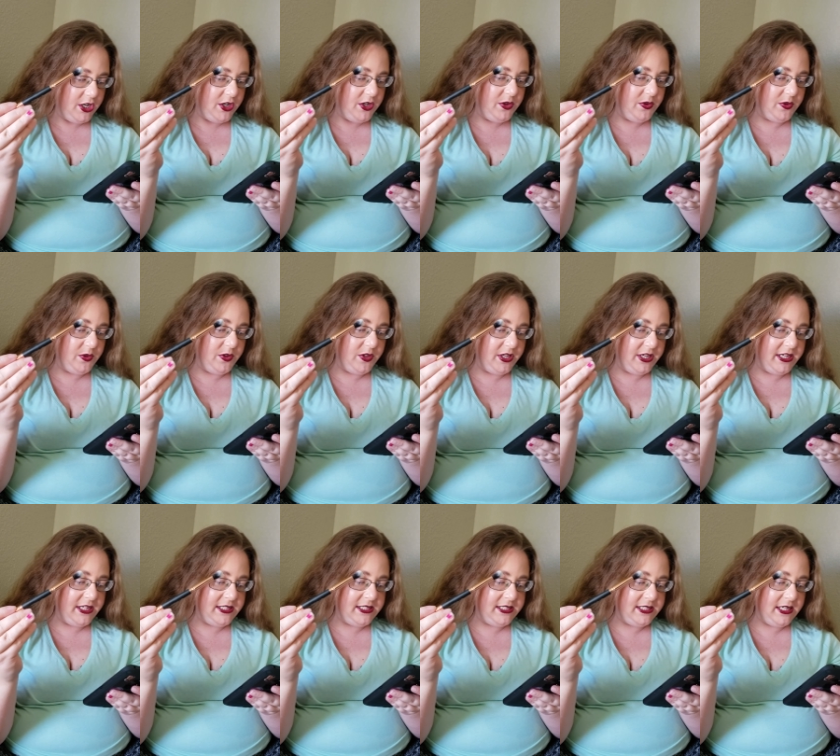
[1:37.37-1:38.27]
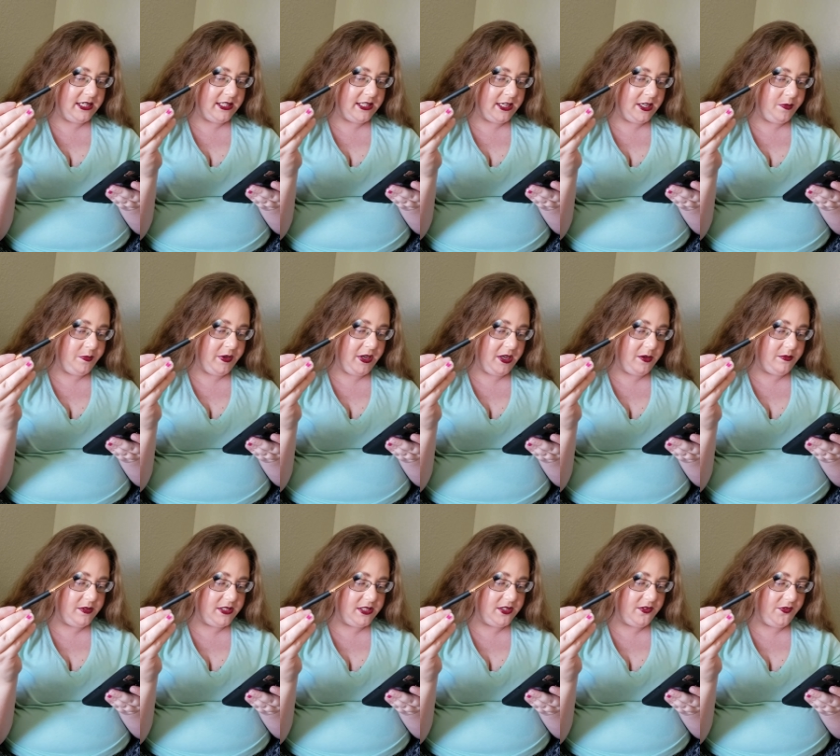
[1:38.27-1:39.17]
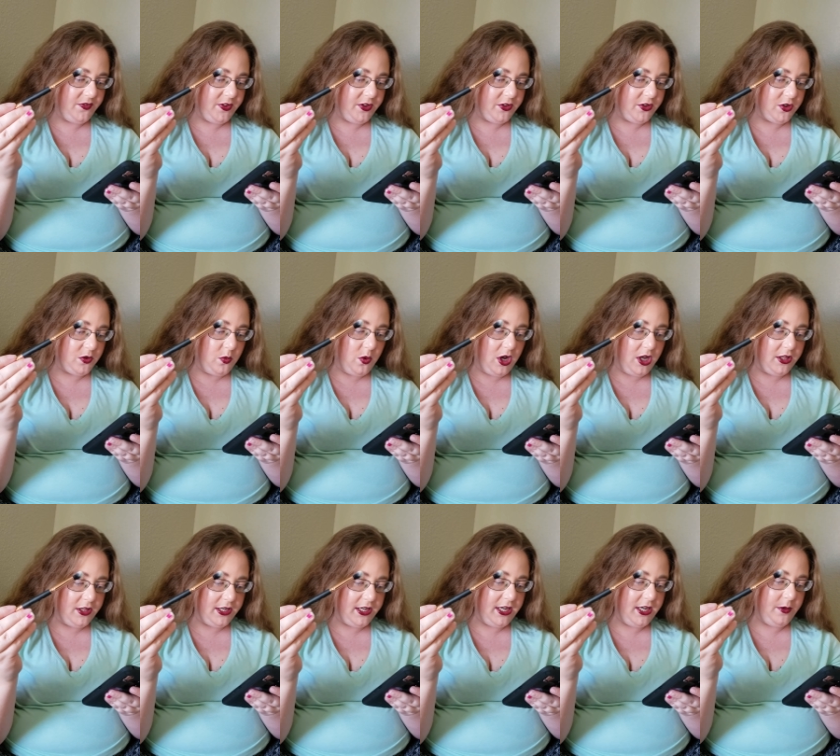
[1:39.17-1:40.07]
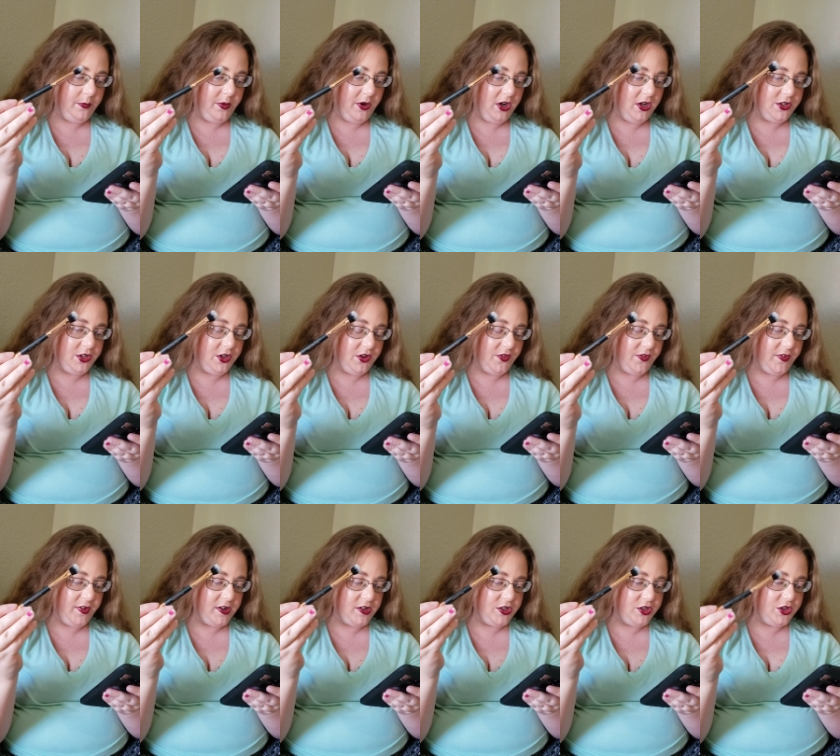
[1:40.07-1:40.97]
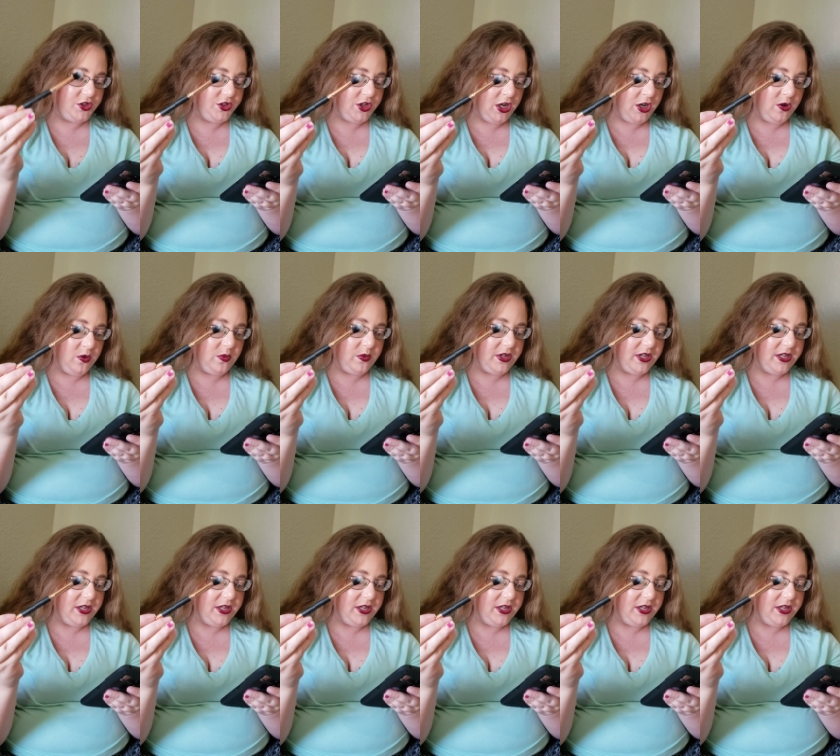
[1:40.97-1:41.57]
You'll instantly be able to feel the quality upon your first stroke.